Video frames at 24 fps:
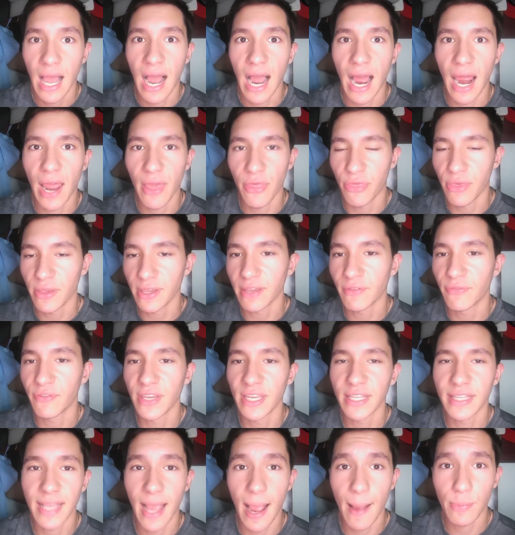I think if he
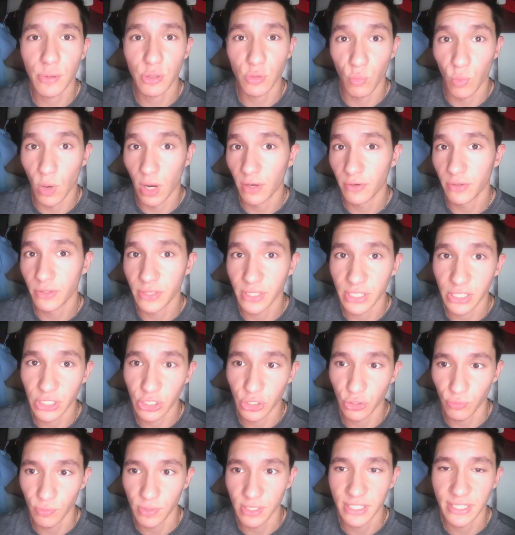adapts well to these
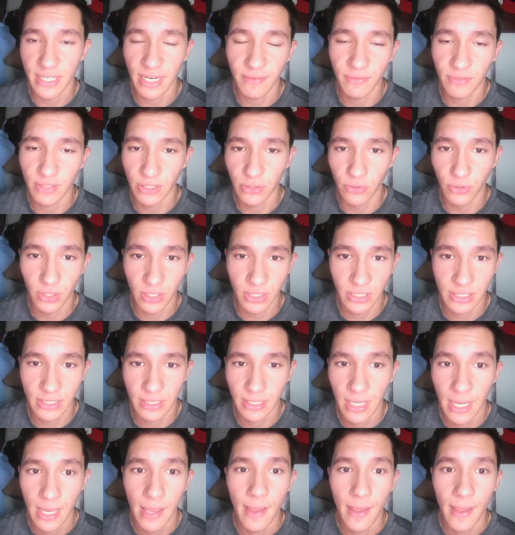3 safety looks,